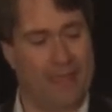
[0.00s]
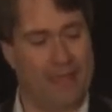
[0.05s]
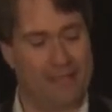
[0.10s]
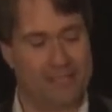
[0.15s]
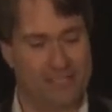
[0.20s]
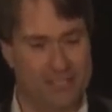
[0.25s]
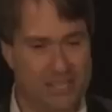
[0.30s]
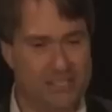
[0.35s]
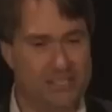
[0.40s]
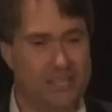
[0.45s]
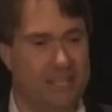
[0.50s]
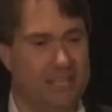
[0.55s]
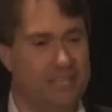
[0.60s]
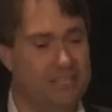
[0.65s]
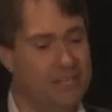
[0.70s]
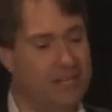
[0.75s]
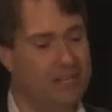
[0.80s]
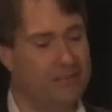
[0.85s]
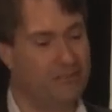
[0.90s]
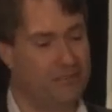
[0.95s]
says that the
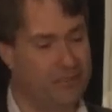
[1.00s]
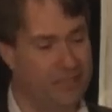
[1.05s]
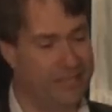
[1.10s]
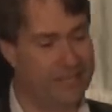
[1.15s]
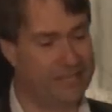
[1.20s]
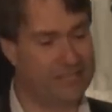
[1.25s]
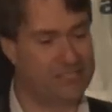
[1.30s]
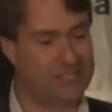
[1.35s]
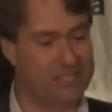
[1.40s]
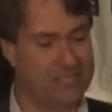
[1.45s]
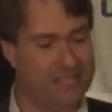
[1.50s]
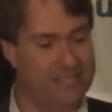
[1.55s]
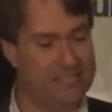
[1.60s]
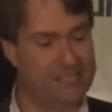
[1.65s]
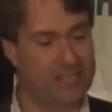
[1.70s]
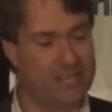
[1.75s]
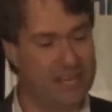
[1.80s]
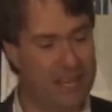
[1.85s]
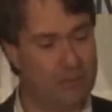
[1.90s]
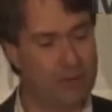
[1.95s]
Internet of Things is
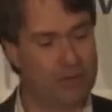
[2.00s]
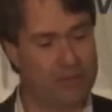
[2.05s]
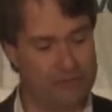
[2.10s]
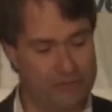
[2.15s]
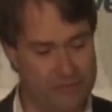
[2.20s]
the network of